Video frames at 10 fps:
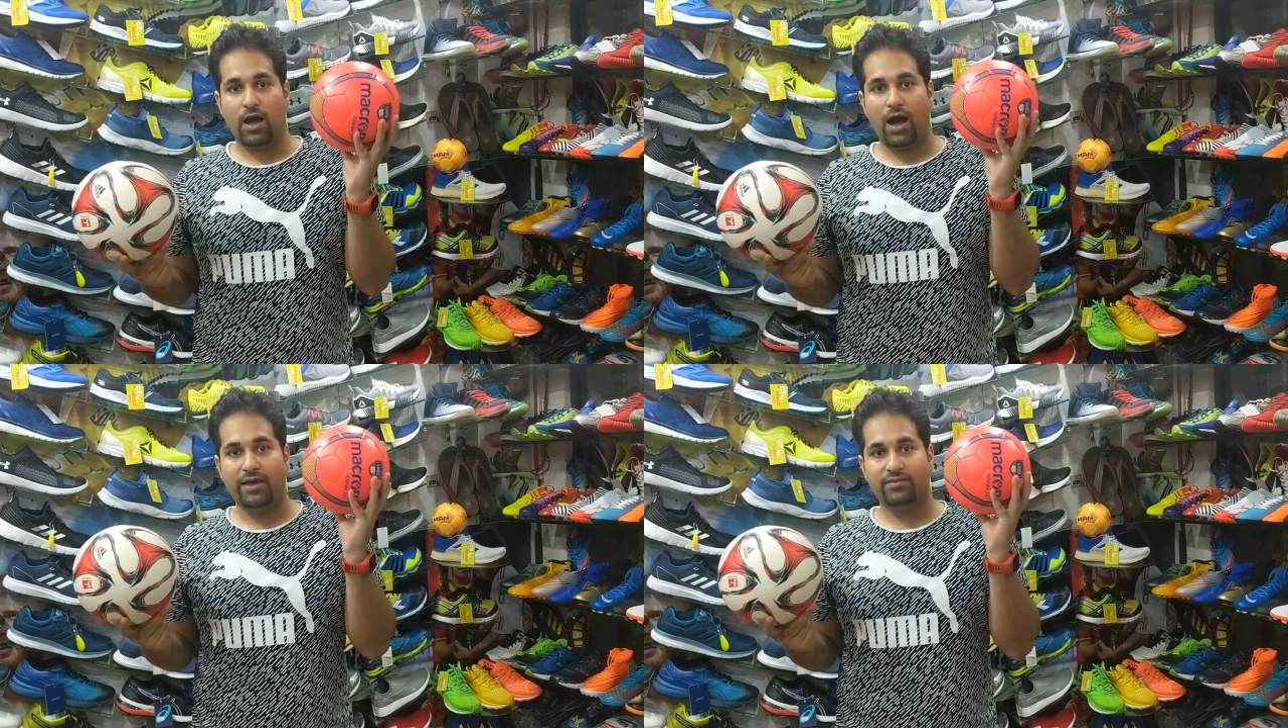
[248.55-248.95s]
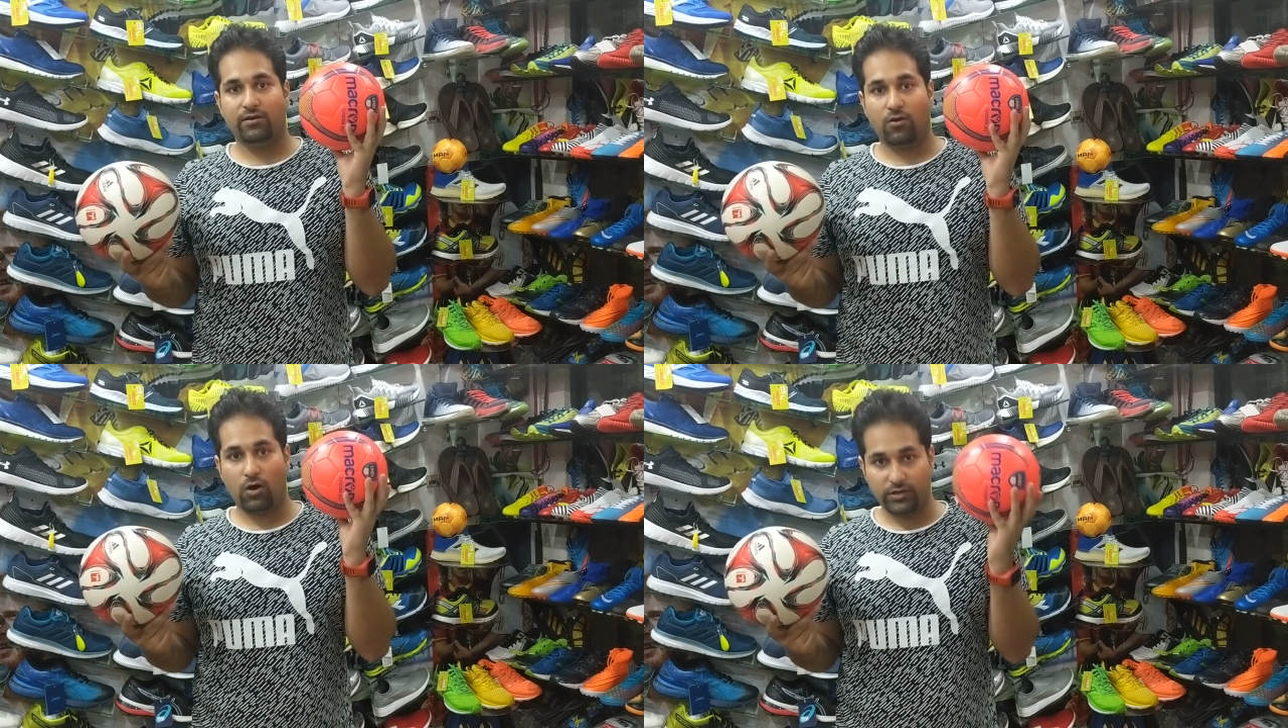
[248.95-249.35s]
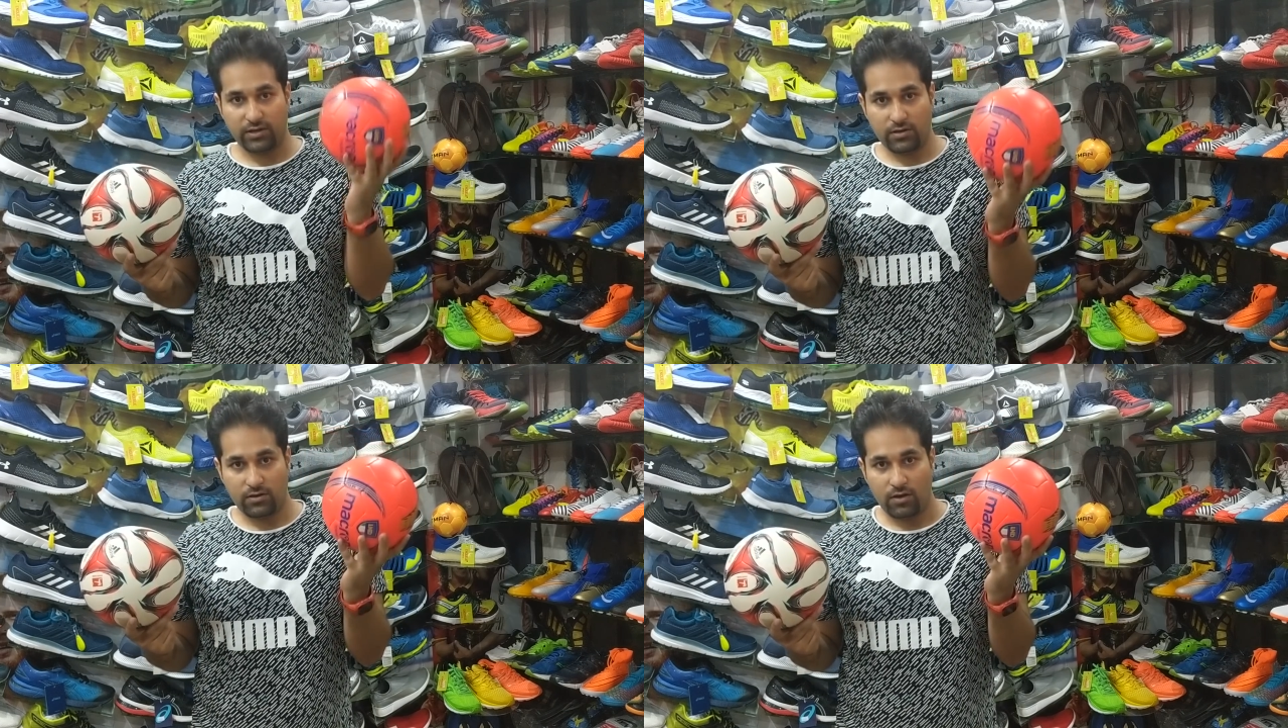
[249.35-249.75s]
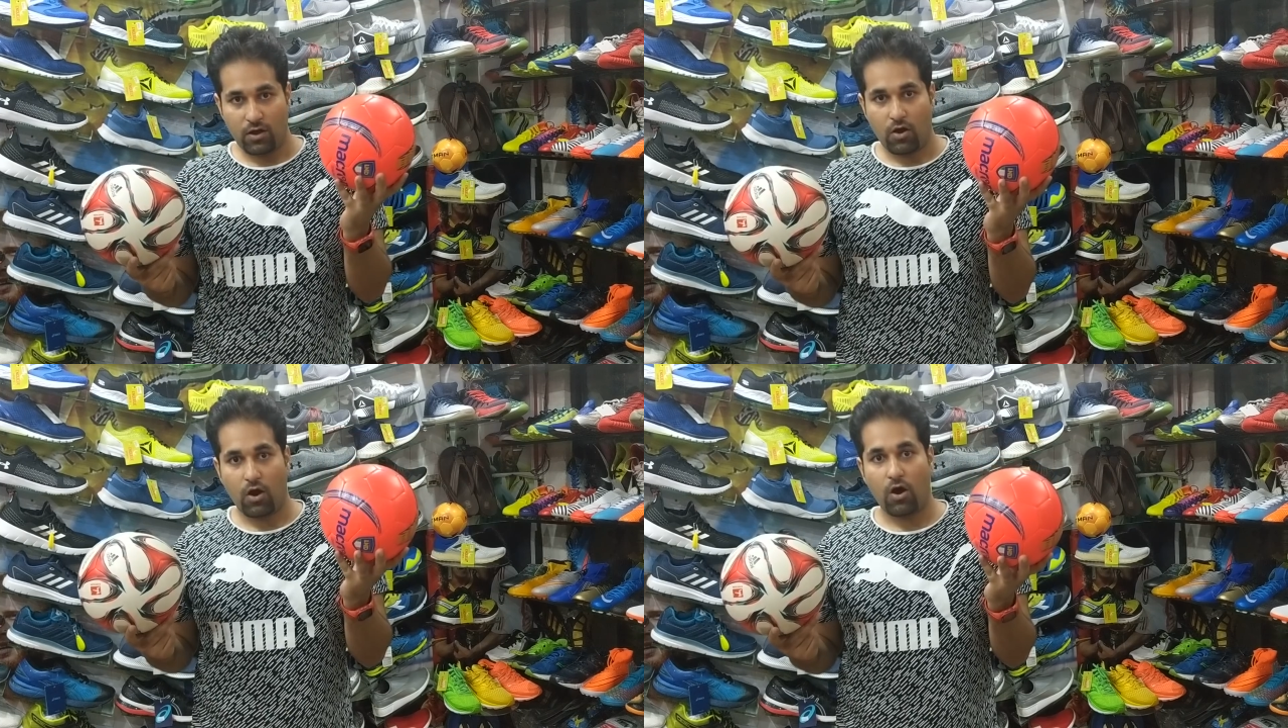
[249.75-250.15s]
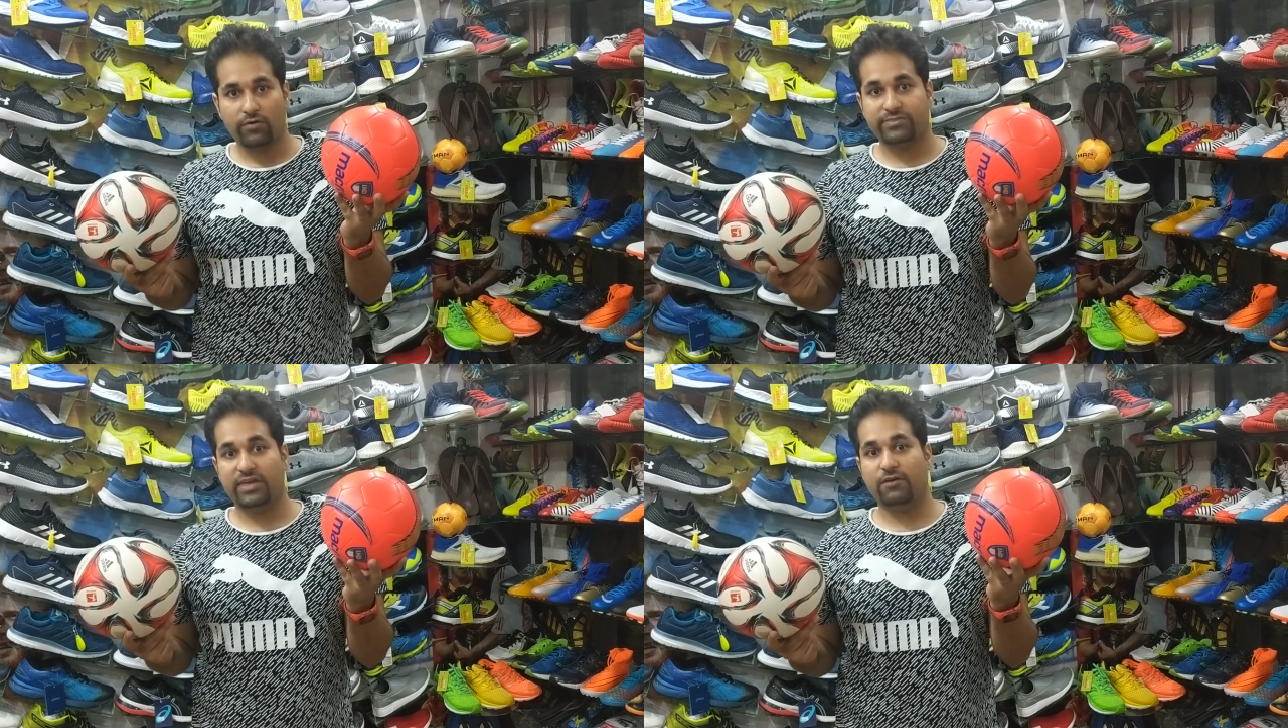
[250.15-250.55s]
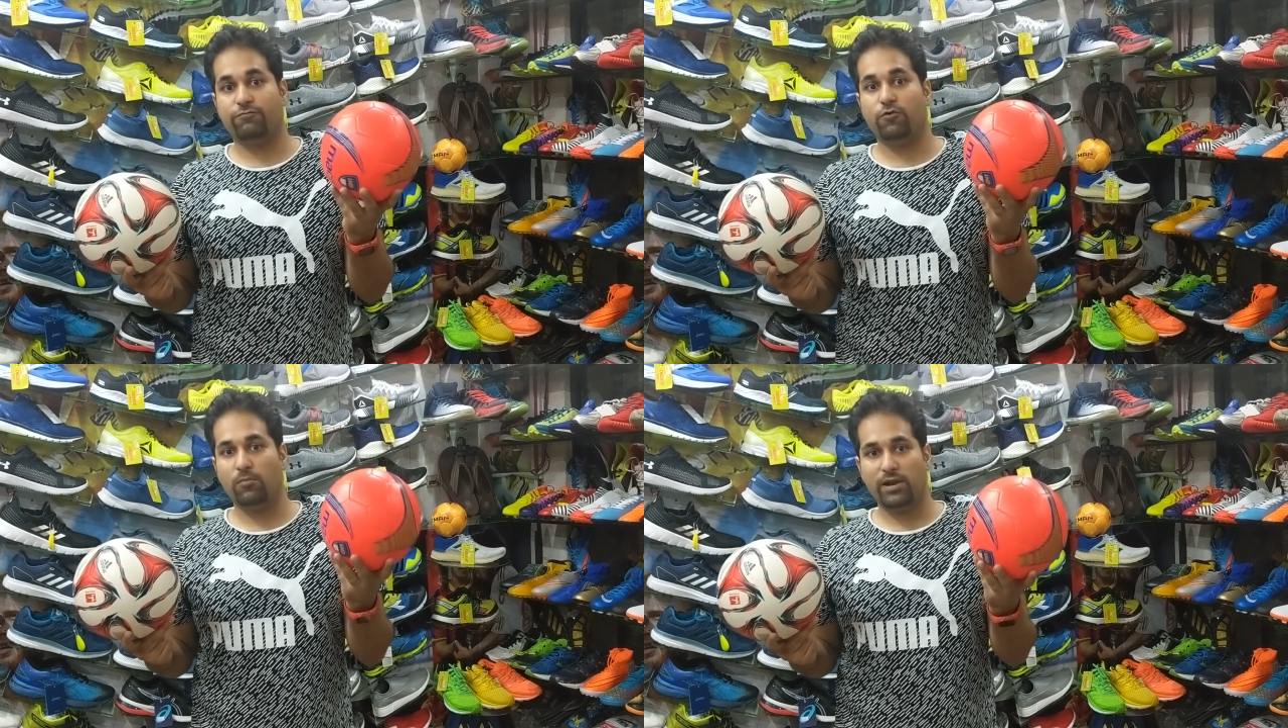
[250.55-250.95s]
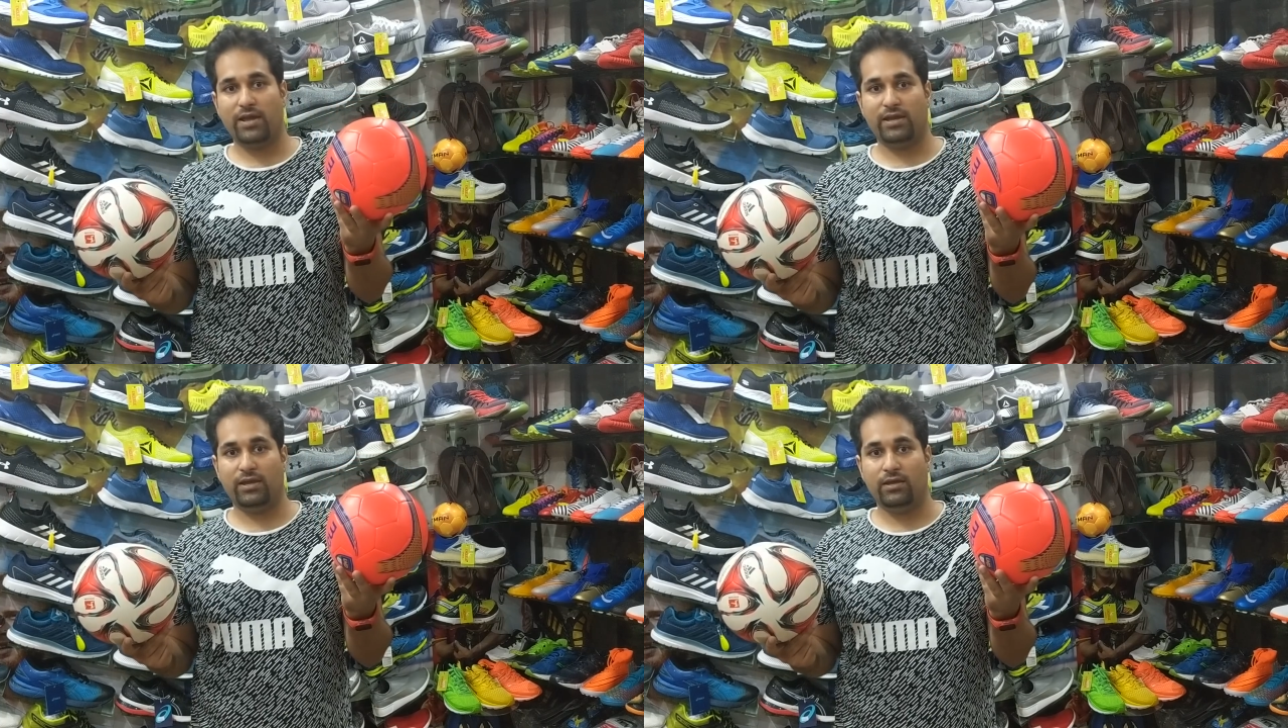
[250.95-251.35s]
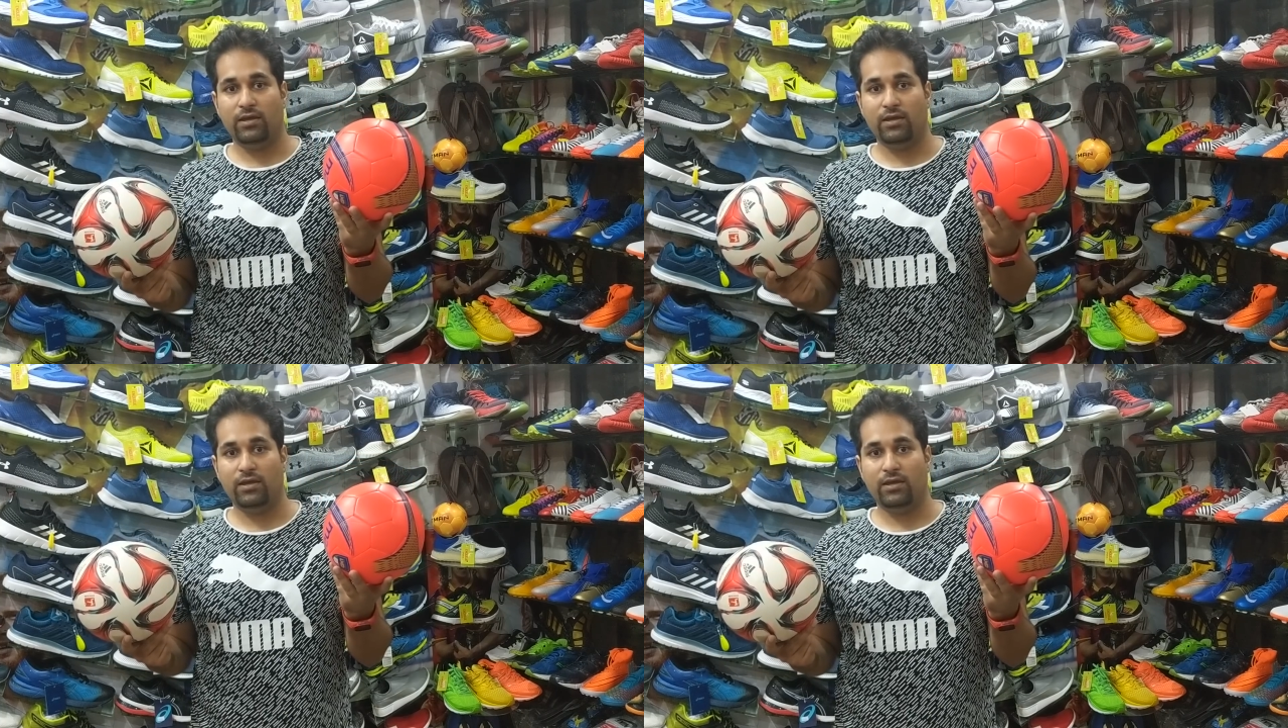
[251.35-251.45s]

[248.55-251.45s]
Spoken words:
either cotton or thick foam lining,